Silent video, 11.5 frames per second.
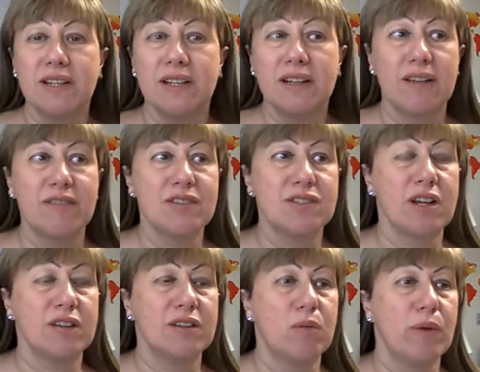that life is
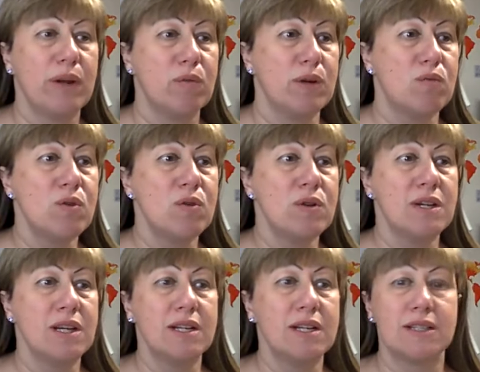not the way we want
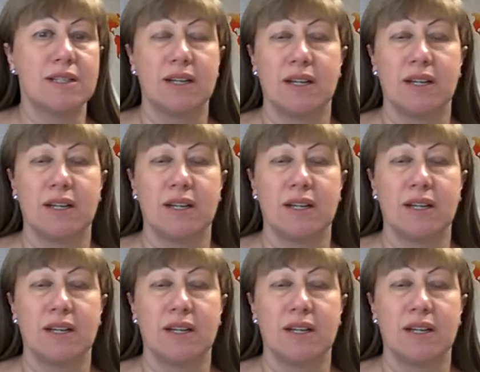it.